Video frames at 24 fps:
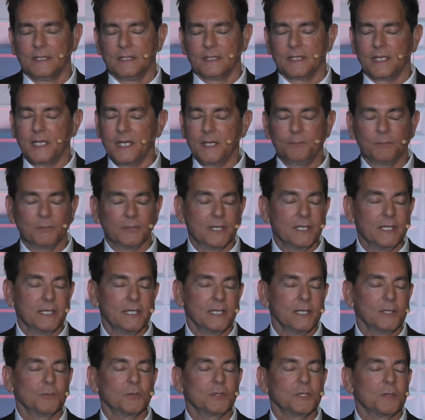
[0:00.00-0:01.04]
Keep
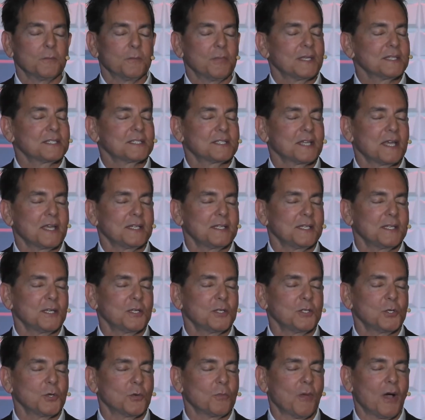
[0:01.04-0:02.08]
leading with the best idea
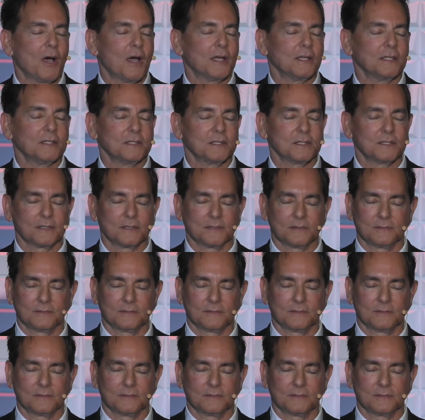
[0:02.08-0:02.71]
in your mind